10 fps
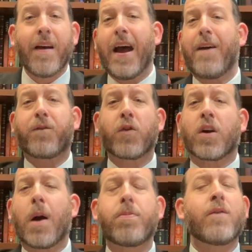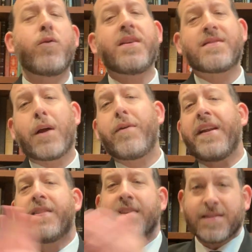after a couple of weeks, they're
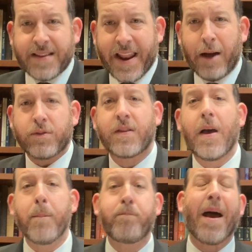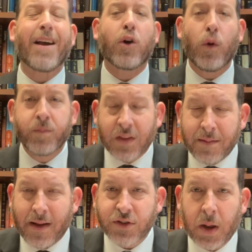ready to set out back home to the
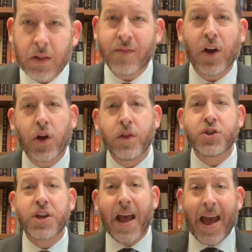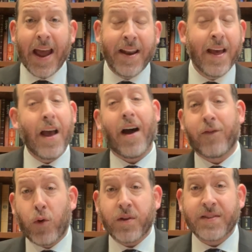Baal Shem Tov Hakadosh. And
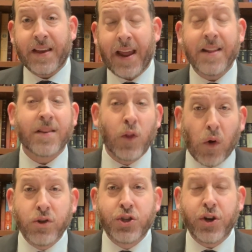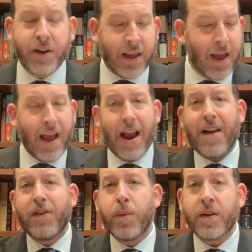of course, again, it's a long journey.
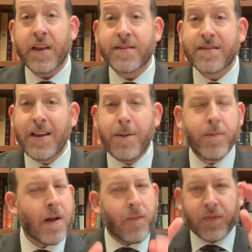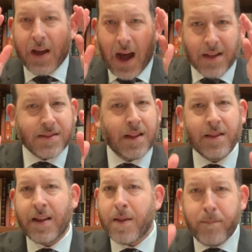Everywhere they sleep,
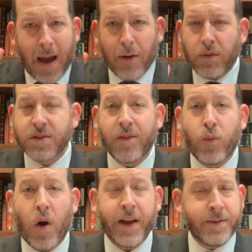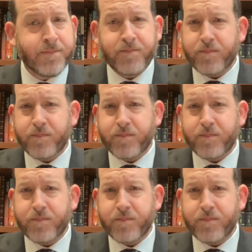constantly the barrels of wine